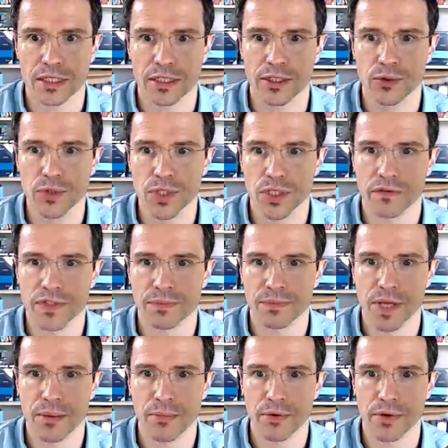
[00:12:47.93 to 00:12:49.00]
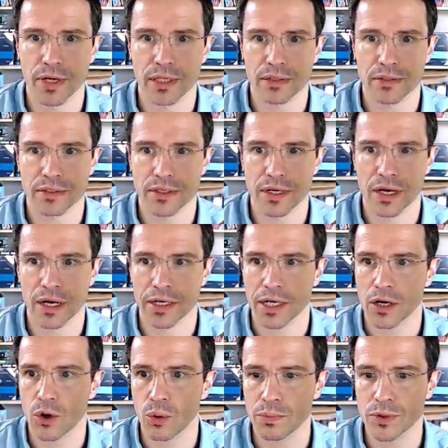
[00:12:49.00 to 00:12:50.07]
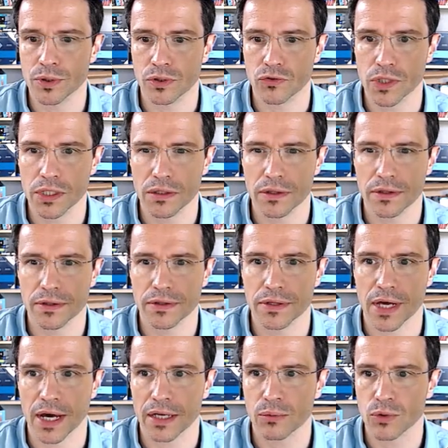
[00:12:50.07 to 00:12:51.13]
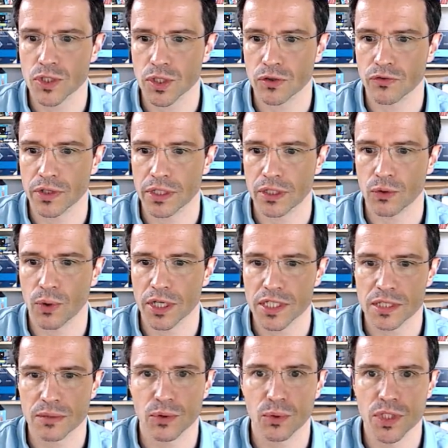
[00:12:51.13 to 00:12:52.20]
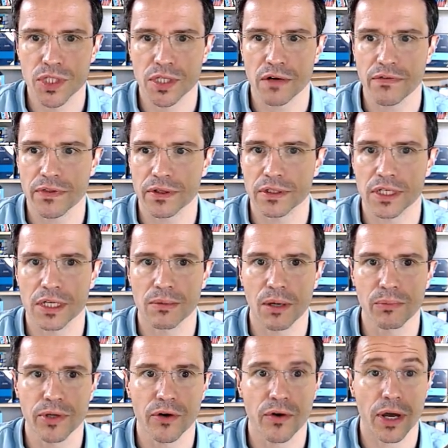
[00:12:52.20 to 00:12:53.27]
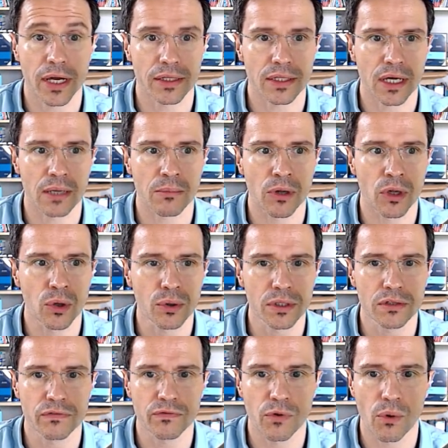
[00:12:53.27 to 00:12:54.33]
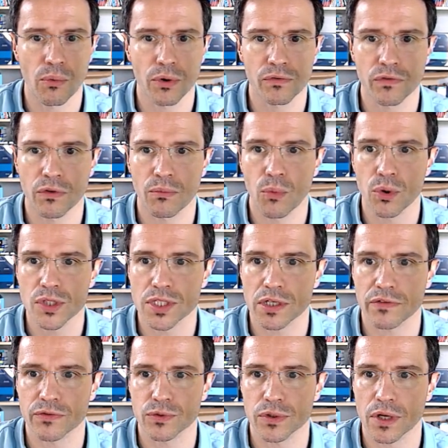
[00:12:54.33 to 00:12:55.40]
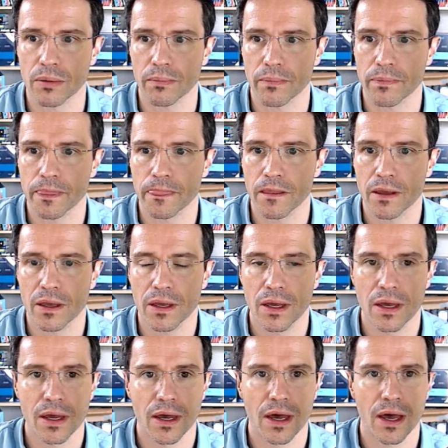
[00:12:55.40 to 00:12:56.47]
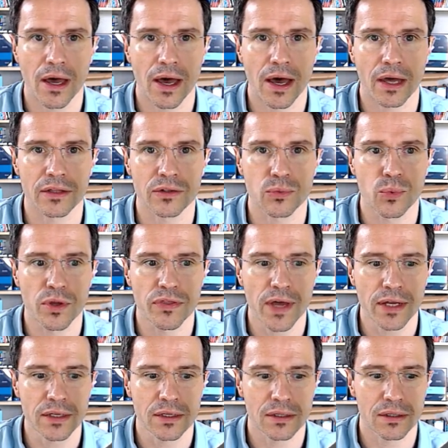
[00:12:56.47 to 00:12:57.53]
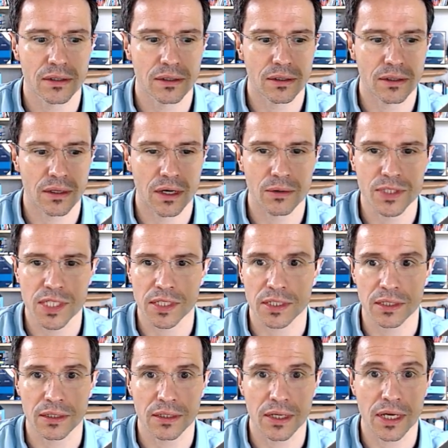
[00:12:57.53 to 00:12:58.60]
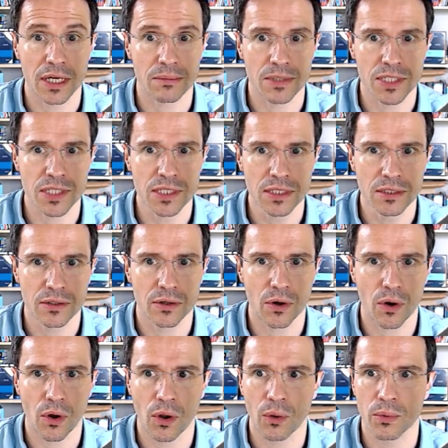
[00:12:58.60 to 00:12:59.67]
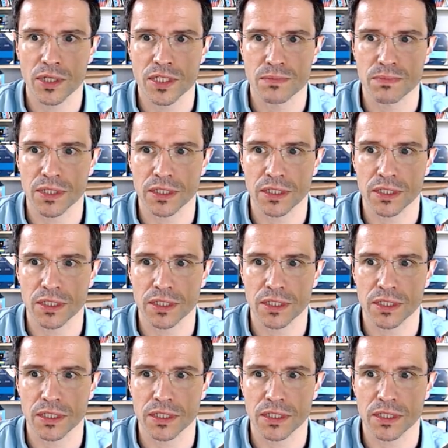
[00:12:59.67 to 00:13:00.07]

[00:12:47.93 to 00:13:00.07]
news of September, and I hope you agree that was already quite some cool stuff that came up here, and I'm looking forward for more stuff to come. And with that, I'd say ABC, always be